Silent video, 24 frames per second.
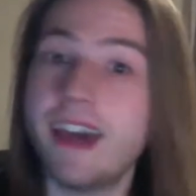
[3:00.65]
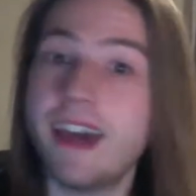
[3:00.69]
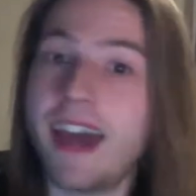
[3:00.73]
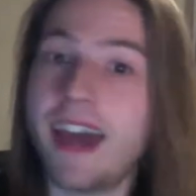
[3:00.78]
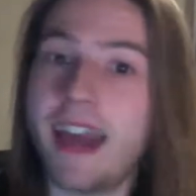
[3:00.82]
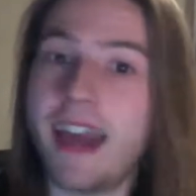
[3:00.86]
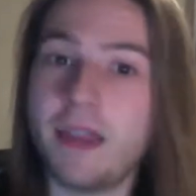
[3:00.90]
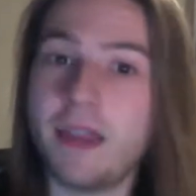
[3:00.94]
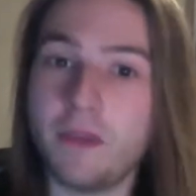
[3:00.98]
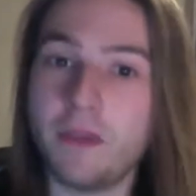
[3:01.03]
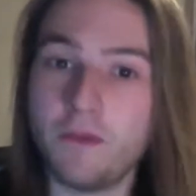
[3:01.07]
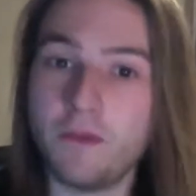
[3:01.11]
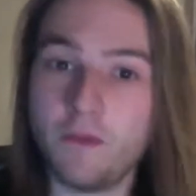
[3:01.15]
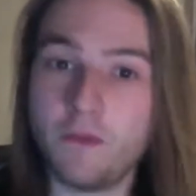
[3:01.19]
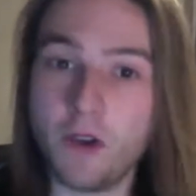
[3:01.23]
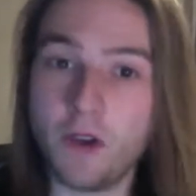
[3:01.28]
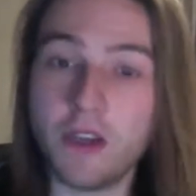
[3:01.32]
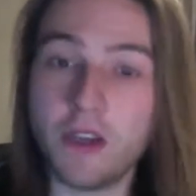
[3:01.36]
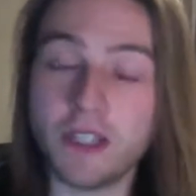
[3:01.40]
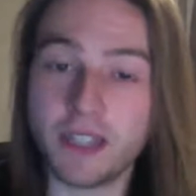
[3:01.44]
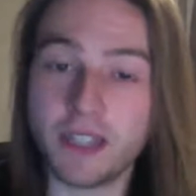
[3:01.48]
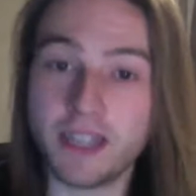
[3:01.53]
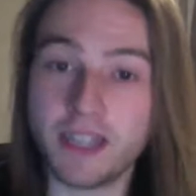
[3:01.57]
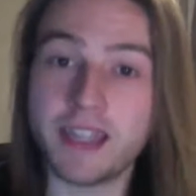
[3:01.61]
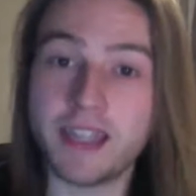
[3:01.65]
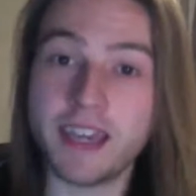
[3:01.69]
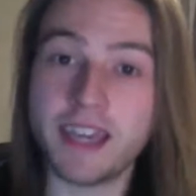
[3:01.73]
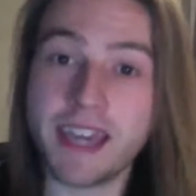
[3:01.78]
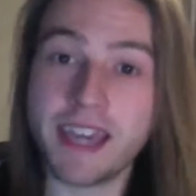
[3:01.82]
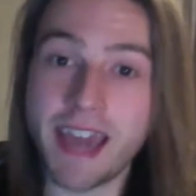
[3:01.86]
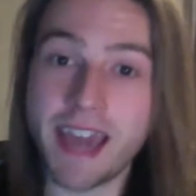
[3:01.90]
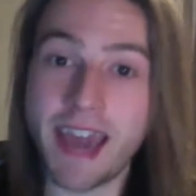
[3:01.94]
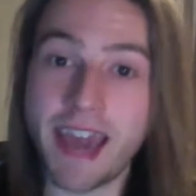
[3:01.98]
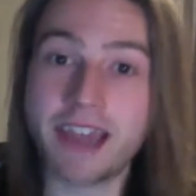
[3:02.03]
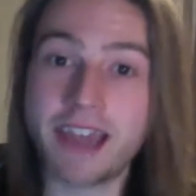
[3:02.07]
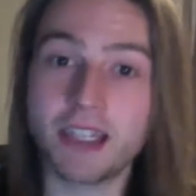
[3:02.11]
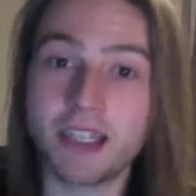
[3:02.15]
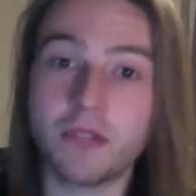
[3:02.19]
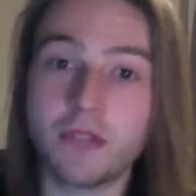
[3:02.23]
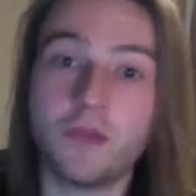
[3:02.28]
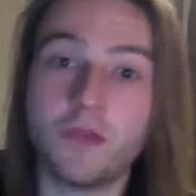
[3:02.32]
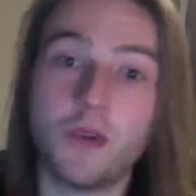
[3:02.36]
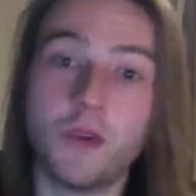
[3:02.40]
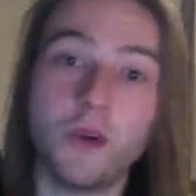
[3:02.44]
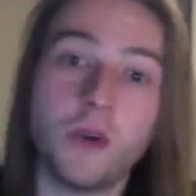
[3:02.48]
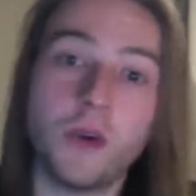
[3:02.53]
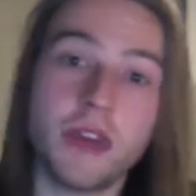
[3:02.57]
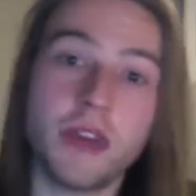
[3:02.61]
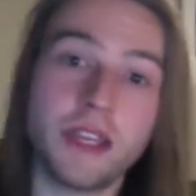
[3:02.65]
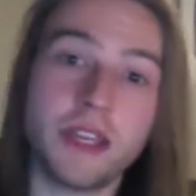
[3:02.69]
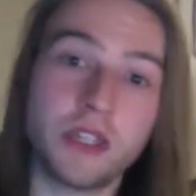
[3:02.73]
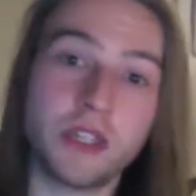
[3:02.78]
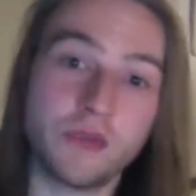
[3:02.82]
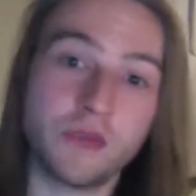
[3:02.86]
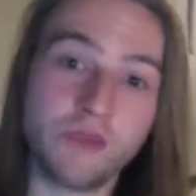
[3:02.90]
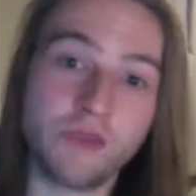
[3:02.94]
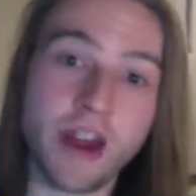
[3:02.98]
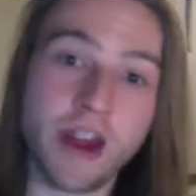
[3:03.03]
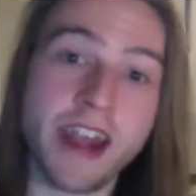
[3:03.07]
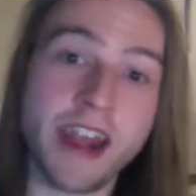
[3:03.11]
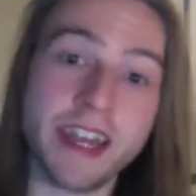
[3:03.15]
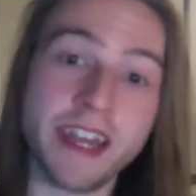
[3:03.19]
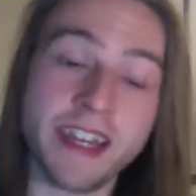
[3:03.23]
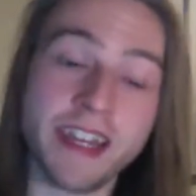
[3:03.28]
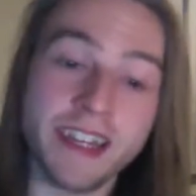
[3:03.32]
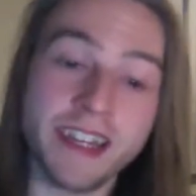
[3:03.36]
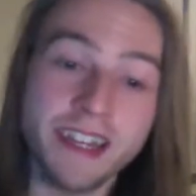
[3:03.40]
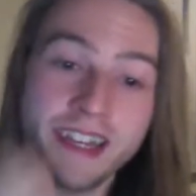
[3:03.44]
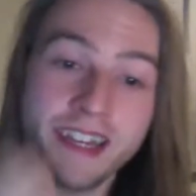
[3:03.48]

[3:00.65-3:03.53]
And the first that he asked for is Rey.